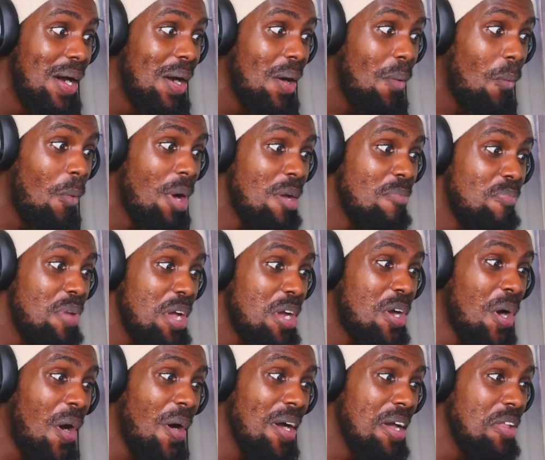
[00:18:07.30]
One big
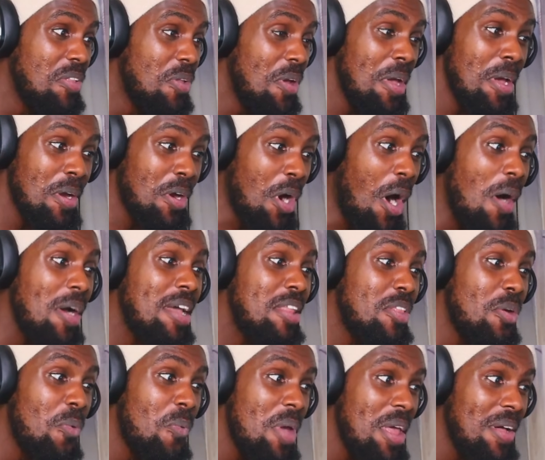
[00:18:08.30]
cog in
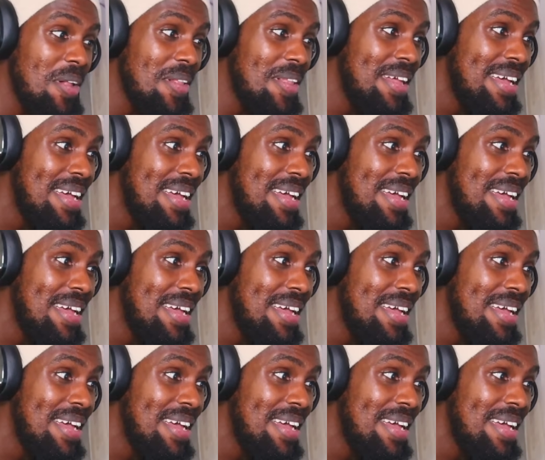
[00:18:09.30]
the wheel.